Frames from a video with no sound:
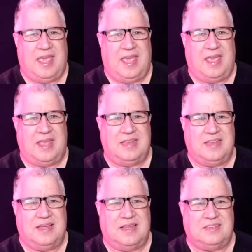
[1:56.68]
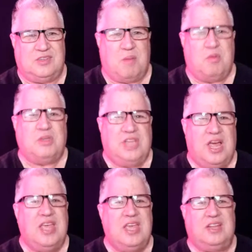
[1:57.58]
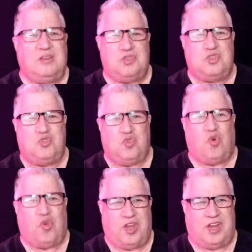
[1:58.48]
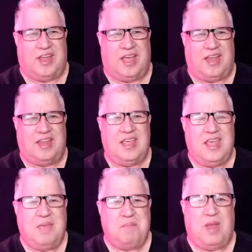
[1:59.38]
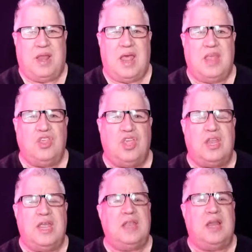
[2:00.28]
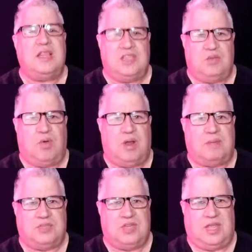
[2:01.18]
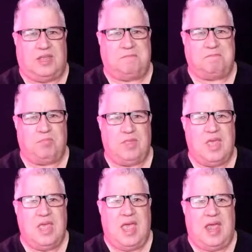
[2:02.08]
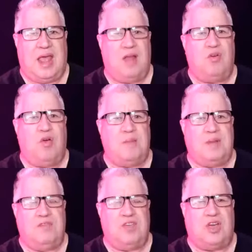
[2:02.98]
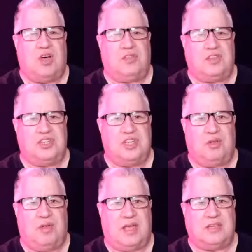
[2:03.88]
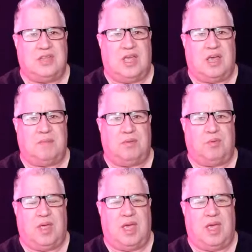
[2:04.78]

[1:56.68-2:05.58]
And so I'm going to tell you a little story tonight, but you need to listen to what I'm saying. And I don't know how many of you caught the show last night, but we